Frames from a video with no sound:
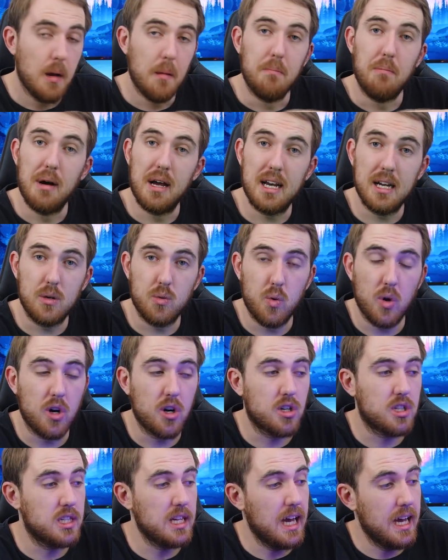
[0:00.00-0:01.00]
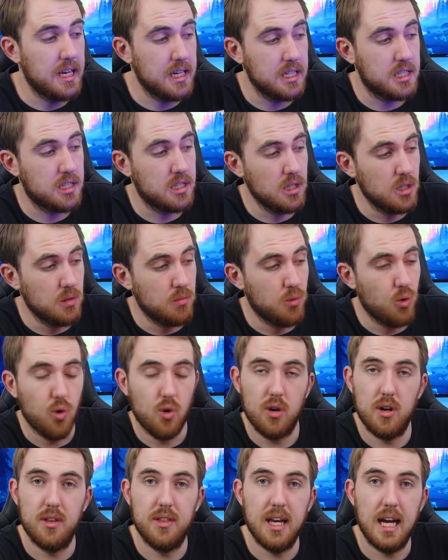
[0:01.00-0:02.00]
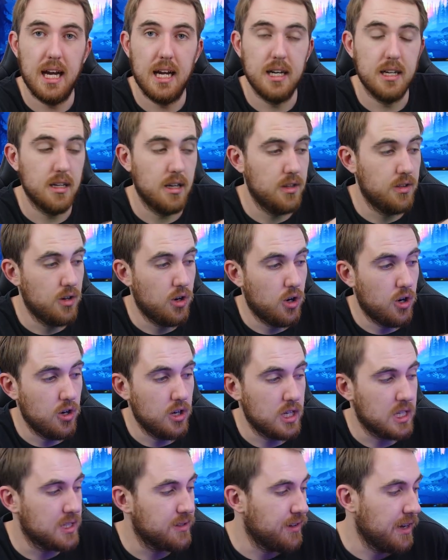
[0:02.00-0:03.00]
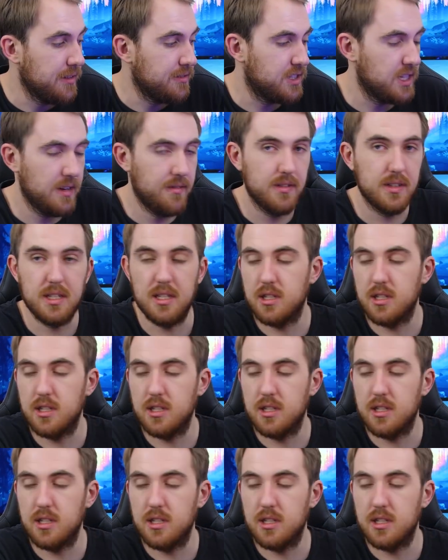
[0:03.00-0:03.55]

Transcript: but it works and it's still more than the RX 570.